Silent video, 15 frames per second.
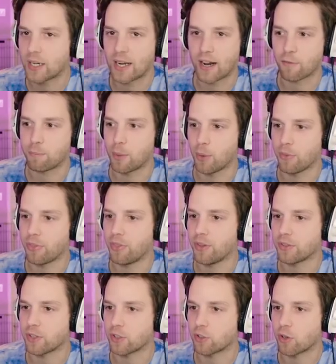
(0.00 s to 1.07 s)
I could have both
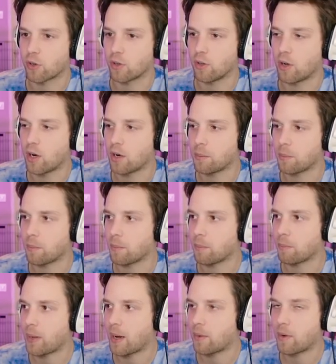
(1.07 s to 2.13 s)
this Eternal Heart
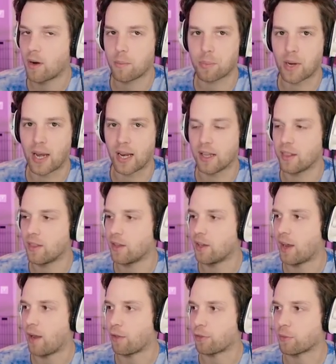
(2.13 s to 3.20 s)
power up and
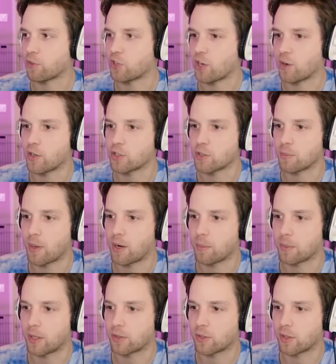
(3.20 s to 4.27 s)
the health regeneration power
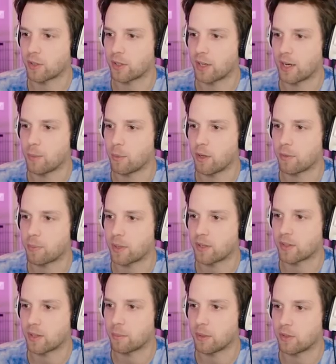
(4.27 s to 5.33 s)
up that I started the game with,
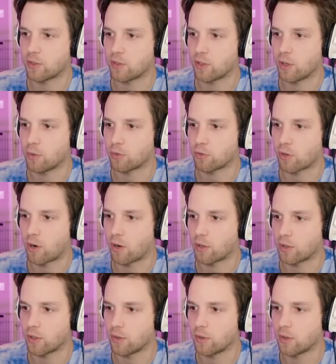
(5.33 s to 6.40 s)
because I'd be so
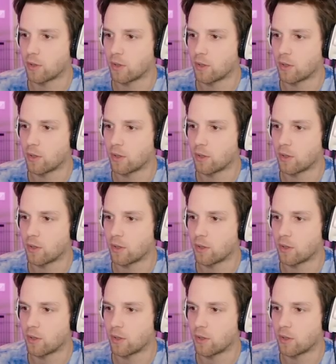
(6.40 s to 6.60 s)
strong, dude.